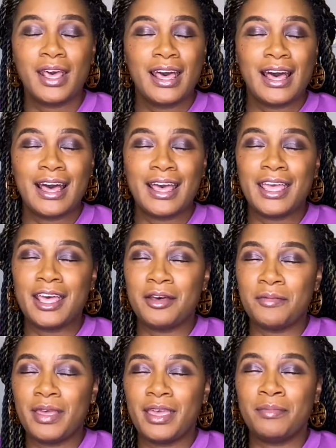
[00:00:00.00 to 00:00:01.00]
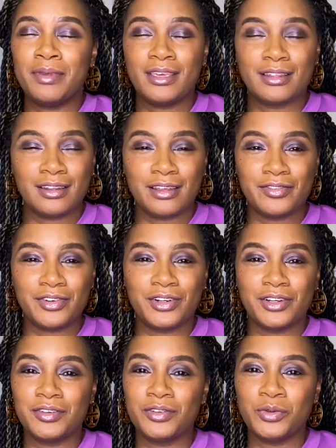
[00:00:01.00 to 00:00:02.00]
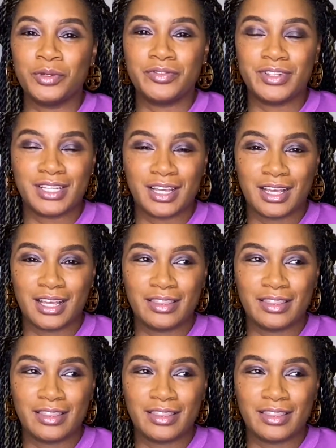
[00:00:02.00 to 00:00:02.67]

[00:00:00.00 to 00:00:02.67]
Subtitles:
I am a big lover of Louis Vuitton.